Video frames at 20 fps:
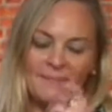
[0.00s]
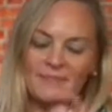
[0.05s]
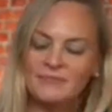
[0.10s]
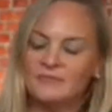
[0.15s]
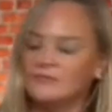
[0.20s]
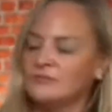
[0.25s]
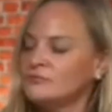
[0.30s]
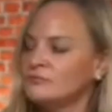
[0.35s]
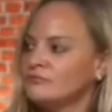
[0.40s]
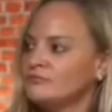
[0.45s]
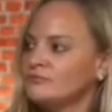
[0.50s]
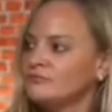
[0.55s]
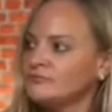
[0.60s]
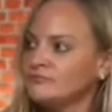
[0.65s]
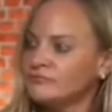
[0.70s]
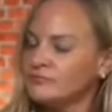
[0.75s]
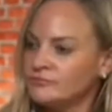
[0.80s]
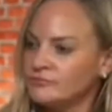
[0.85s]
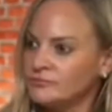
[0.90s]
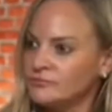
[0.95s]

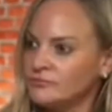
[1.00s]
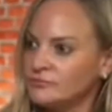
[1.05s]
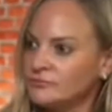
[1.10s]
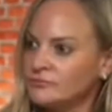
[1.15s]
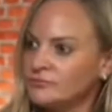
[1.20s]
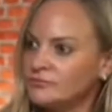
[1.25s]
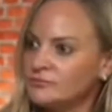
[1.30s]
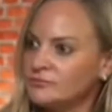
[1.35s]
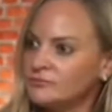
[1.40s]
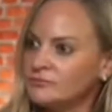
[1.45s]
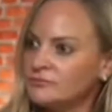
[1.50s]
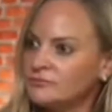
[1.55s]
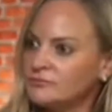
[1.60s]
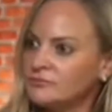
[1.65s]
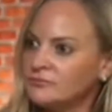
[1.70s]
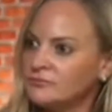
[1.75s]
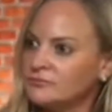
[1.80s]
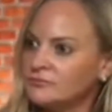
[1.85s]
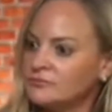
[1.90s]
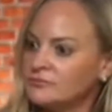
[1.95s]

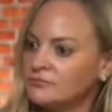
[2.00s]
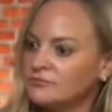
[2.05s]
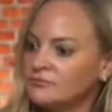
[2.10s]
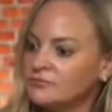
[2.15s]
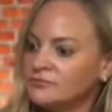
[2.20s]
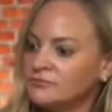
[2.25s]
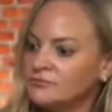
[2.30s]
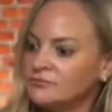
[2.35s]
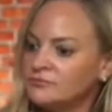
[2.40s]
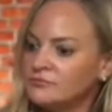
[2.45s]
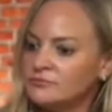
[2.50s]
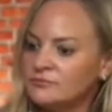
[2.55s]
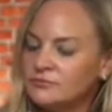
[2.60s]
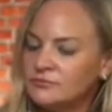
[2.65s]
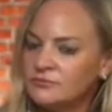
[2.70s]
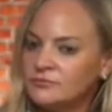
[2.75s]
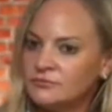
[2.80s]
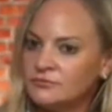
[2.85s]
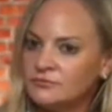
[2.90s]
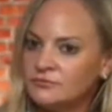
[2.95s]

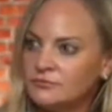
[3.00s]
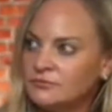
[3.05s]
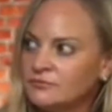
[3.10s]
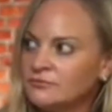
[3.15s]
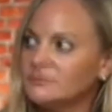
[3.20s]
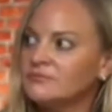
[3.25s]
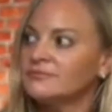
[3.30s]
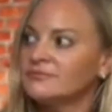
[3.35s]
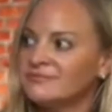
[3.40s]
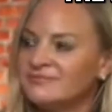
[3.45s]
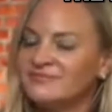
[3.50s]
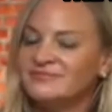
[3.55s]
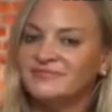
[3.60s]
(silent)